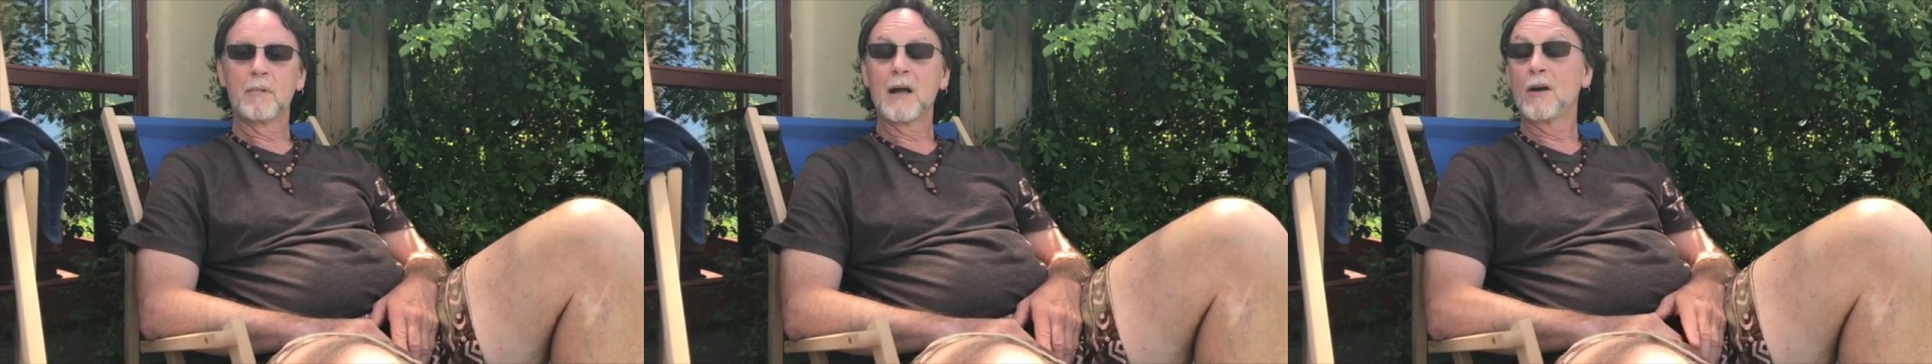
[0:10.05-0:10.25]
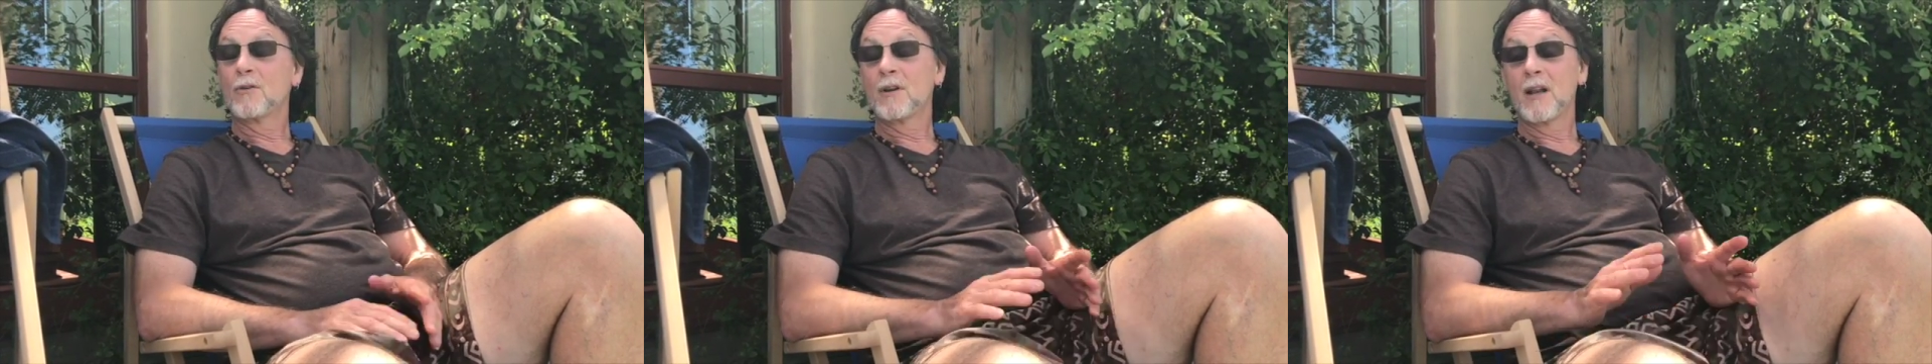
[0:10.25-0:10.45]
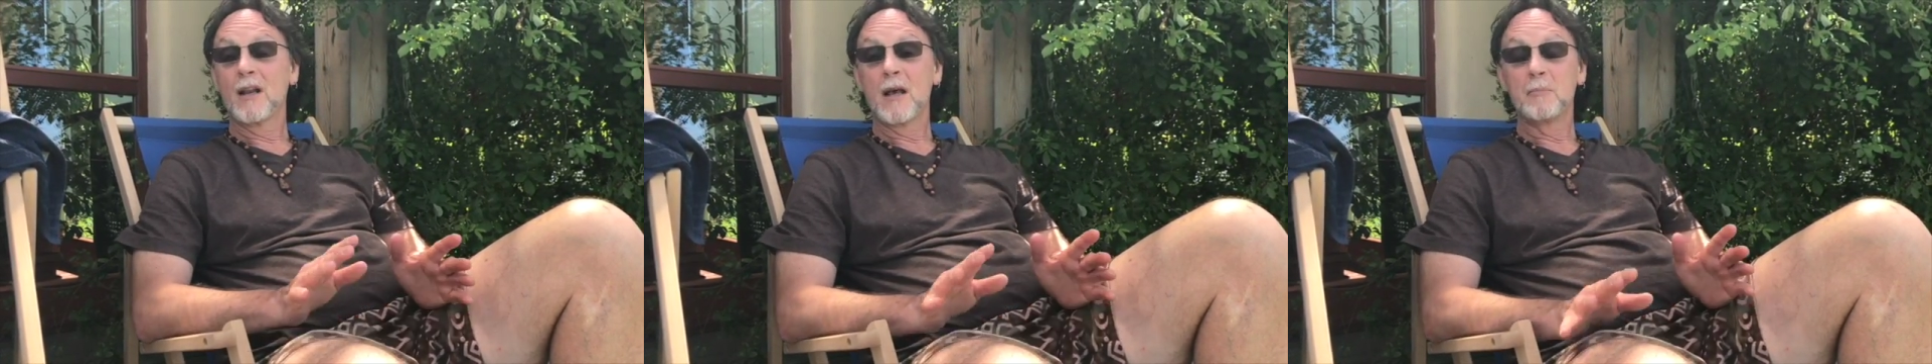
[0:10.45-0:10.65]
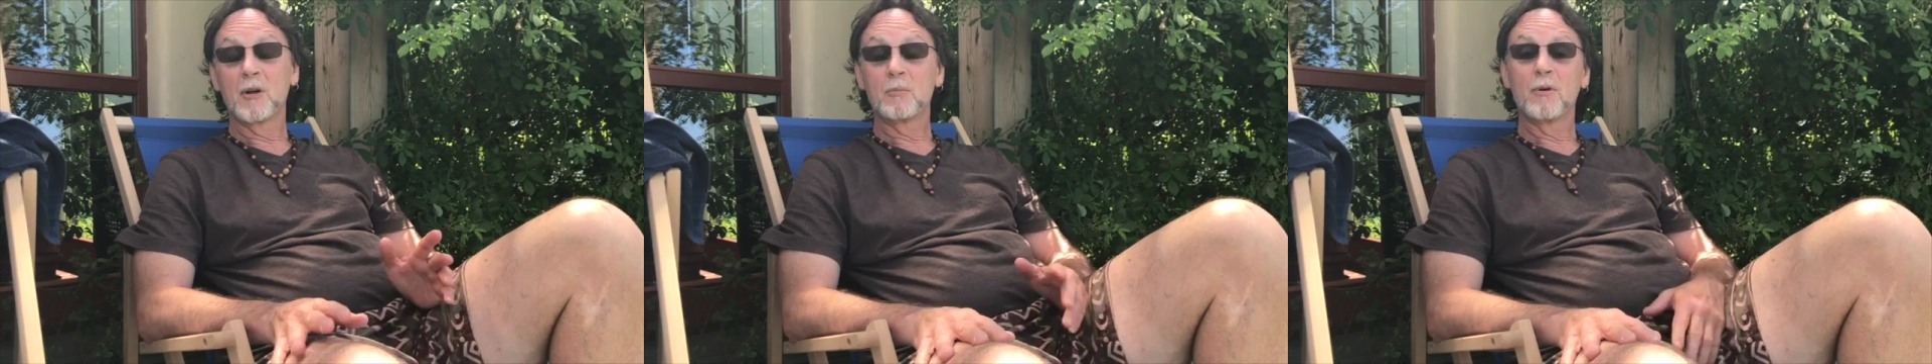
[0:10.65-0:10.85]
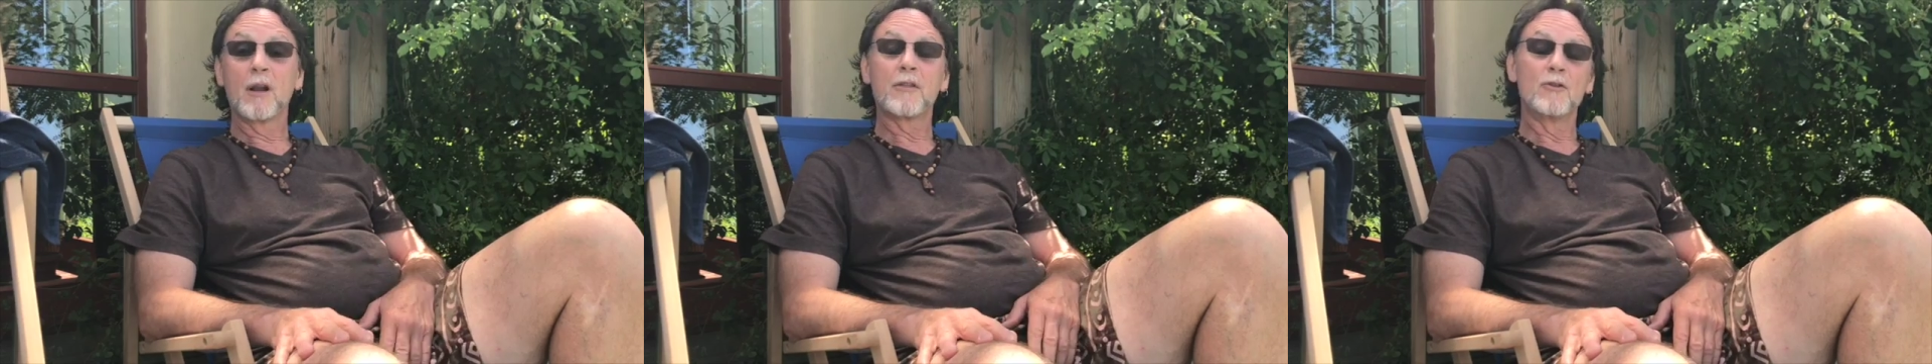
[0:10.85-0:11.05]

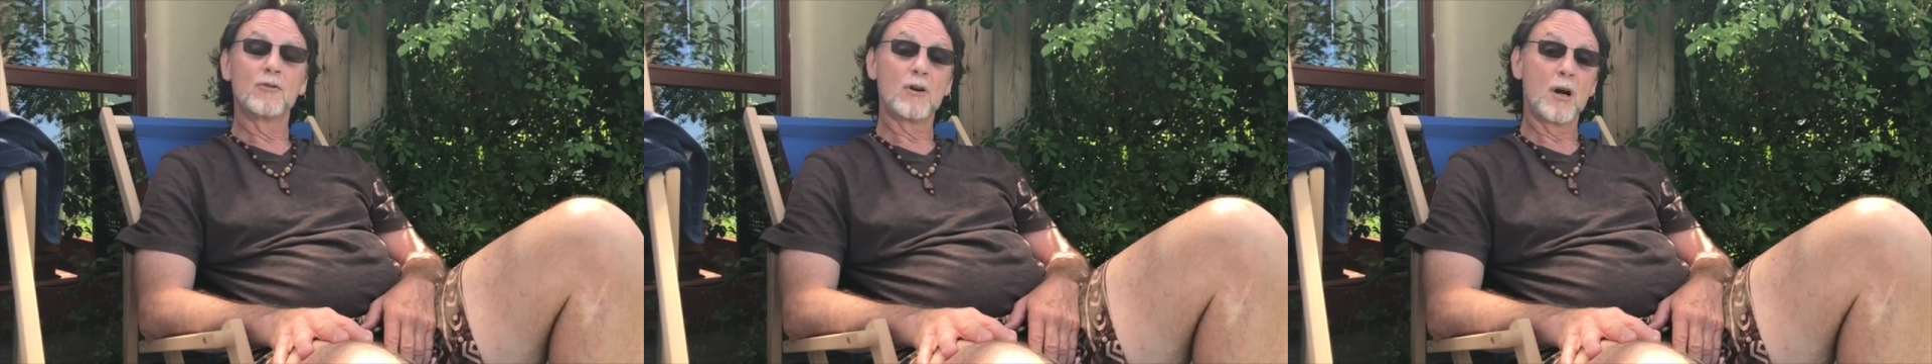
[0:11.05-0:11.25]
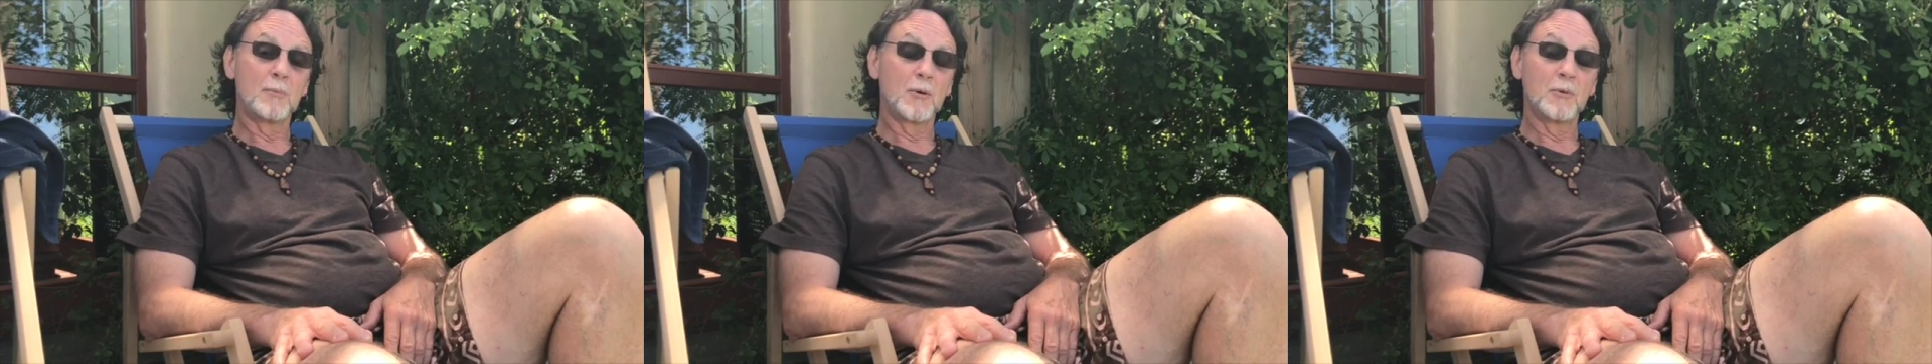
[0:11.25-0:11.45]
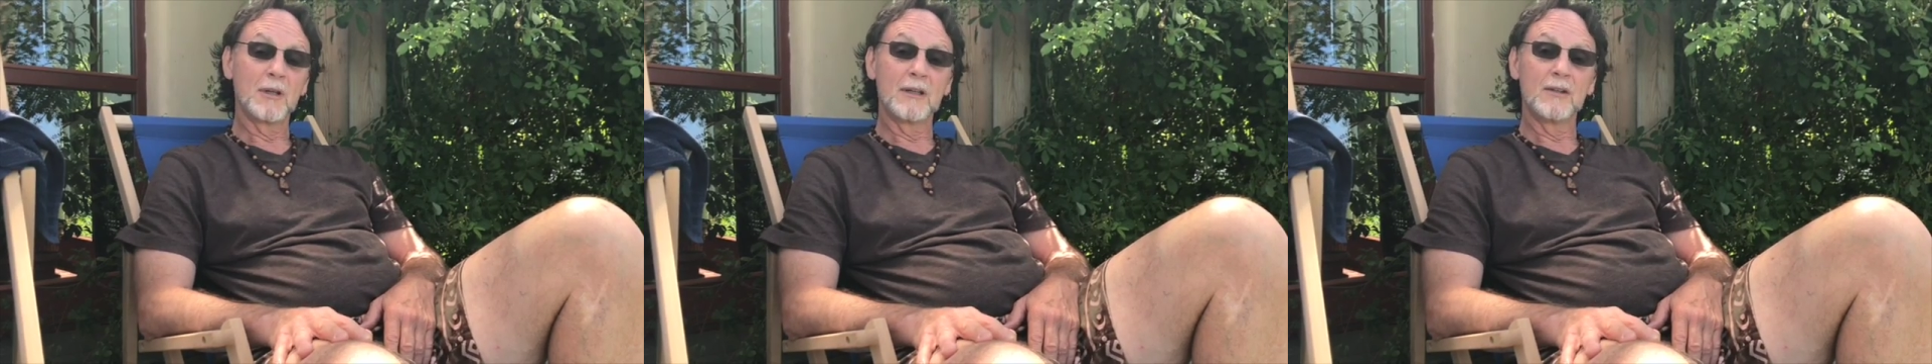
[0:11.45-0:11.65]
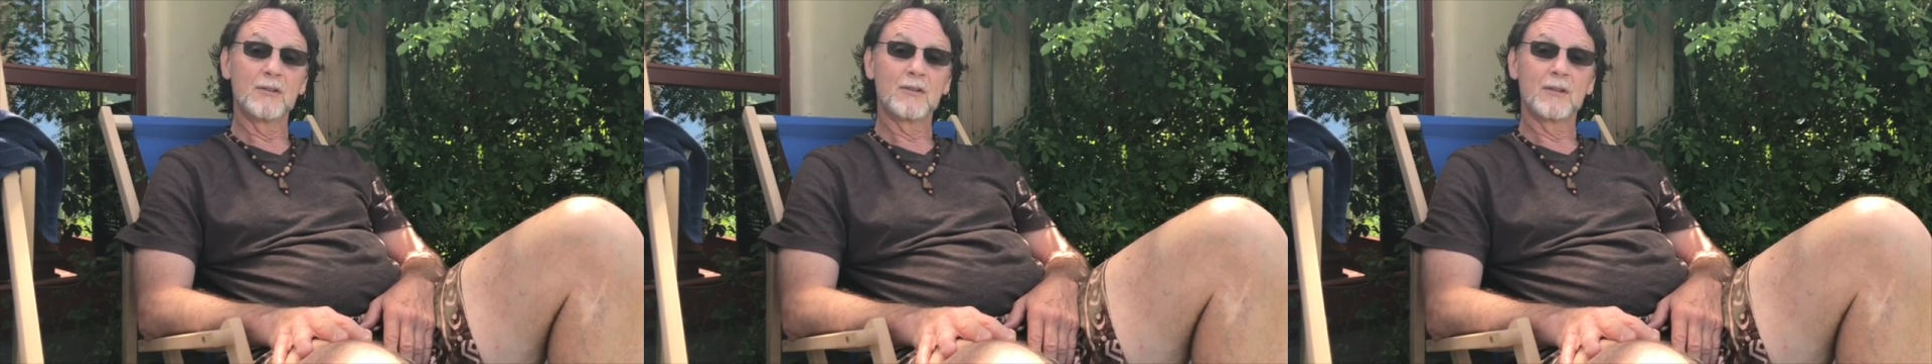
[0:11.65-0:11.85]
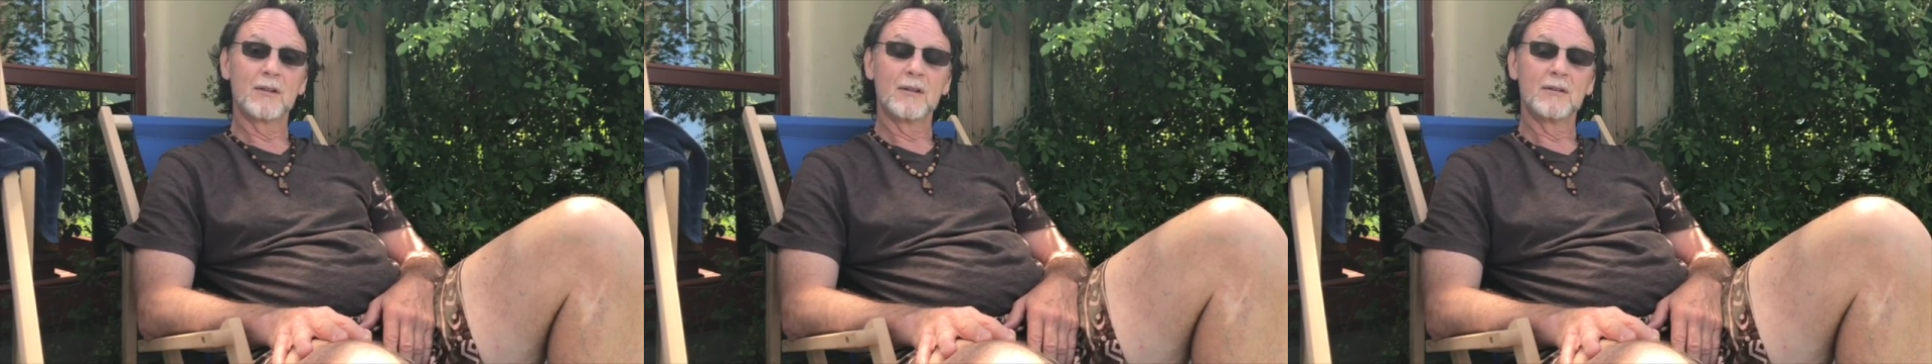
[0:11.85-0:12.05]
biodynamic breath and trauma
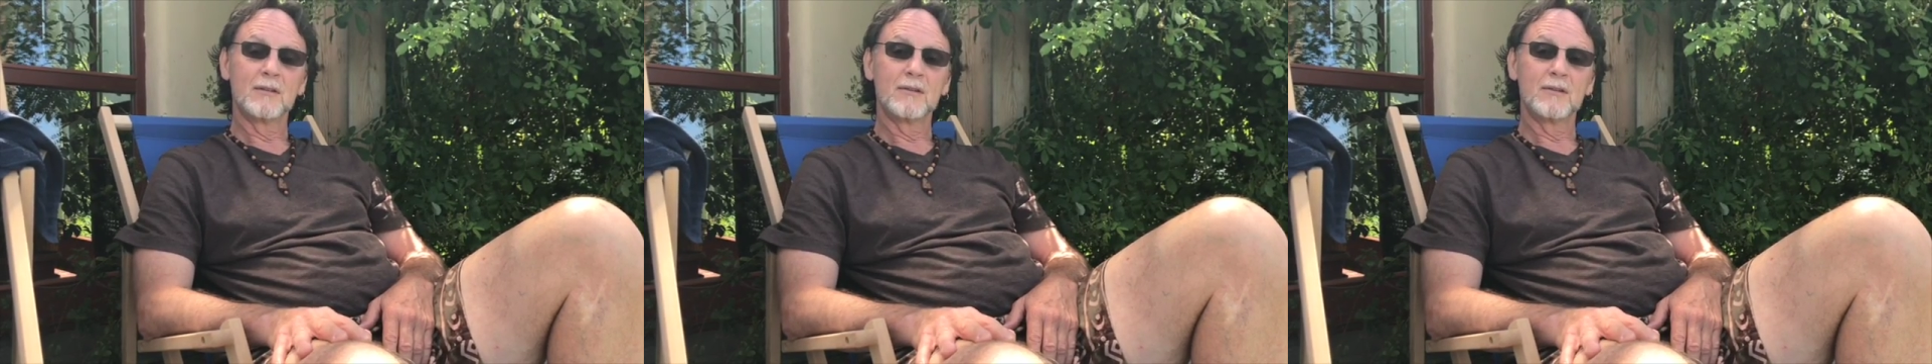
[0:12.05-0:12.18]
release,